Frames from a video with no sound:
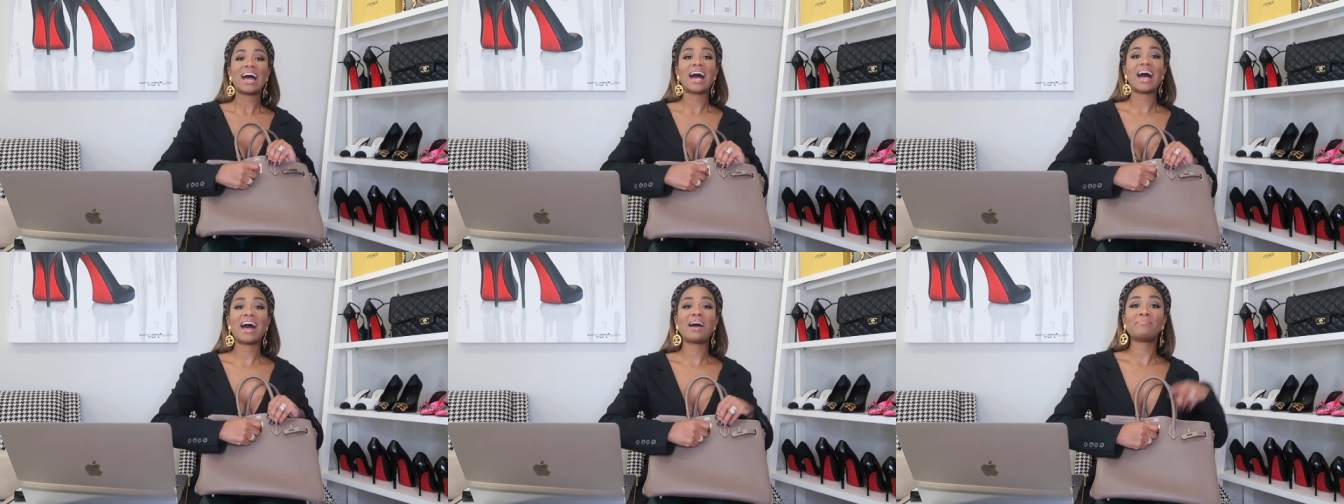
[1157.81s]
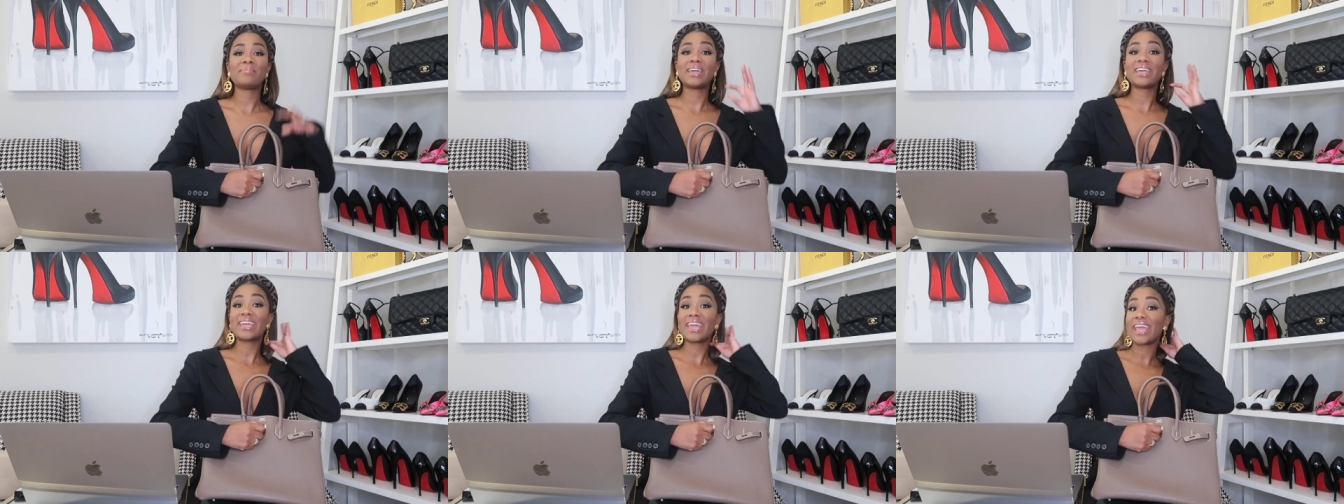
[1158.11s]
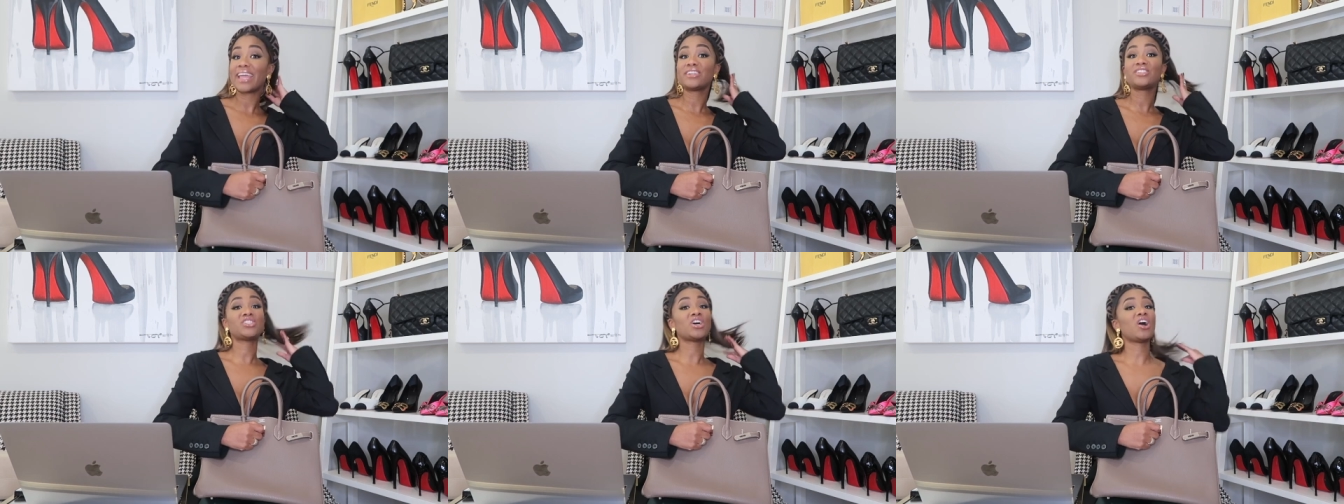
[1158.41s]
It
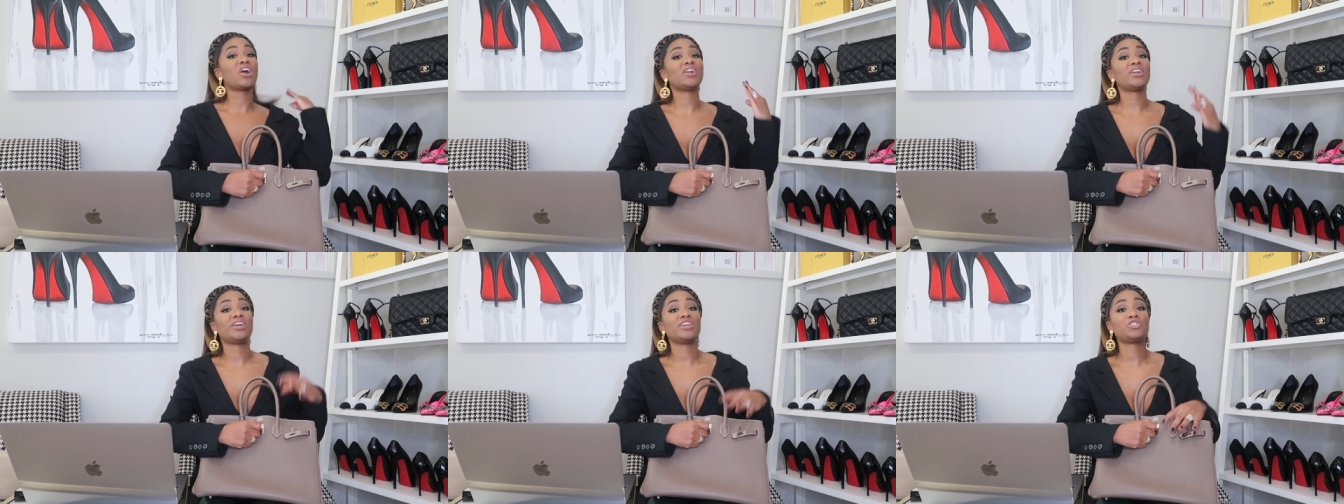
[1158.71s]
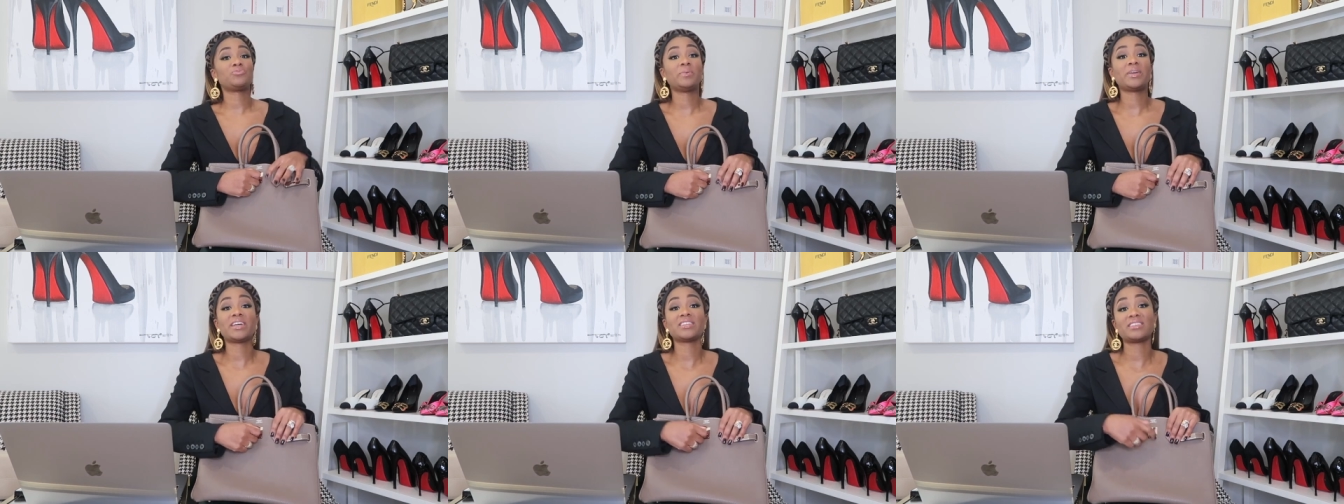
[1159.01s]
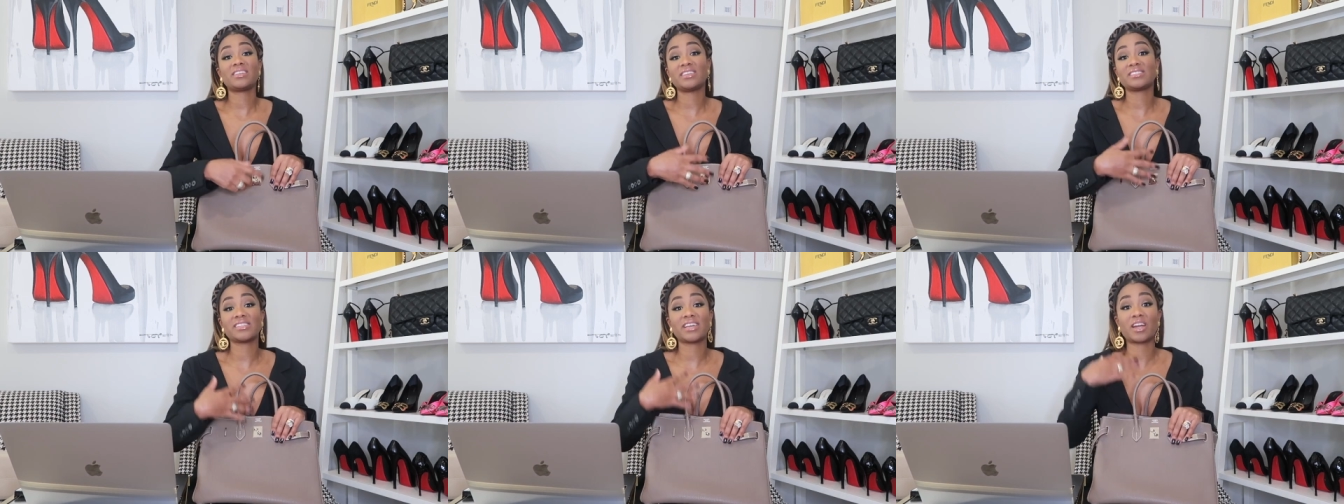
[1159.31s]
can tarnish because
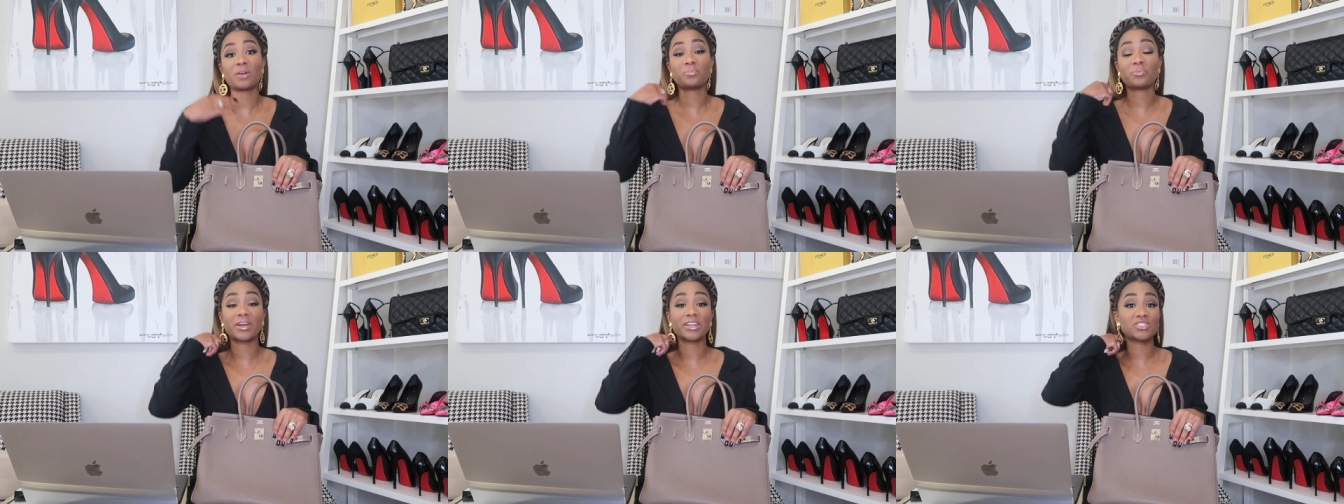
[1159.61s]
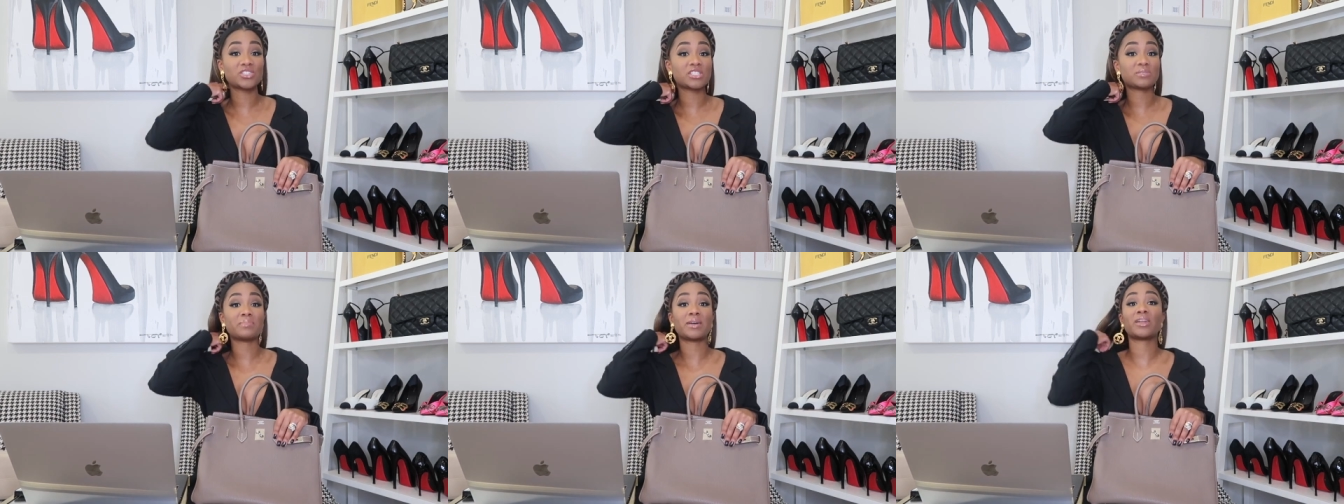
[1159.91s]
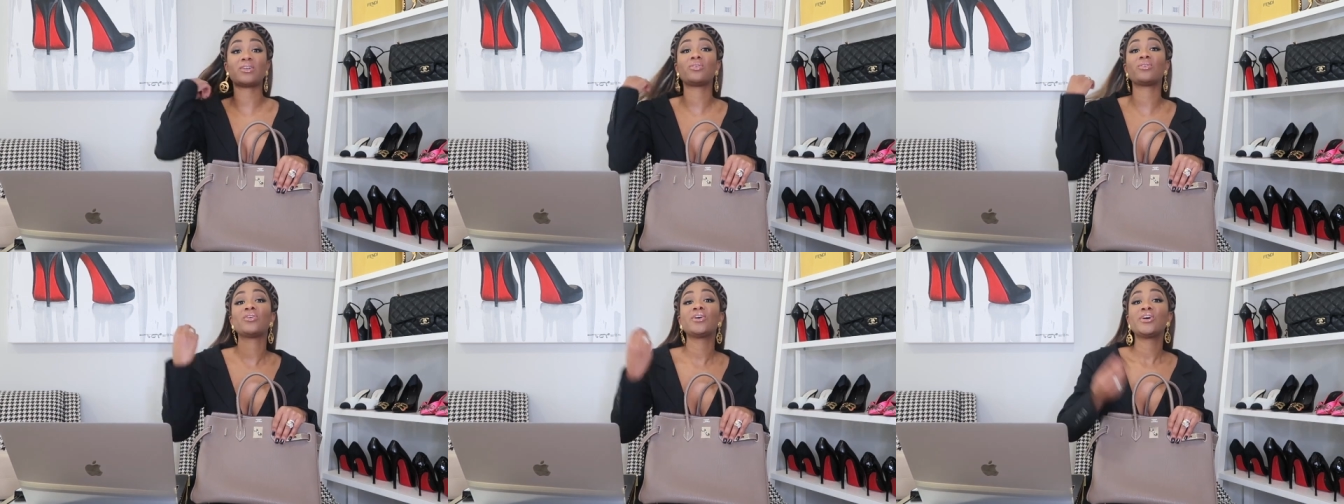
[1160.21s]
it is like a precious
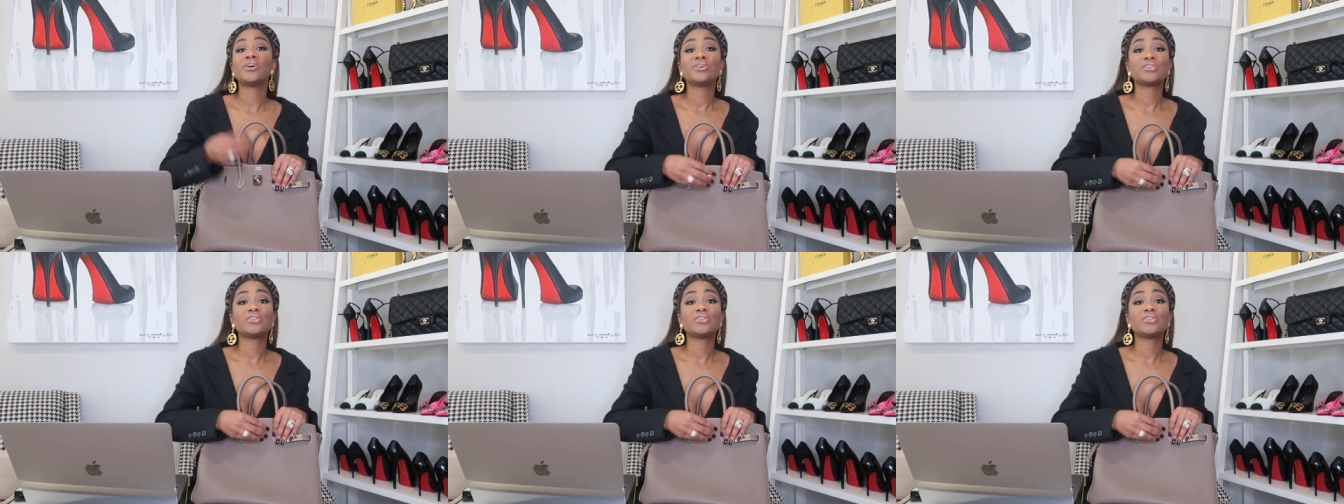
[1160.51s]
metal,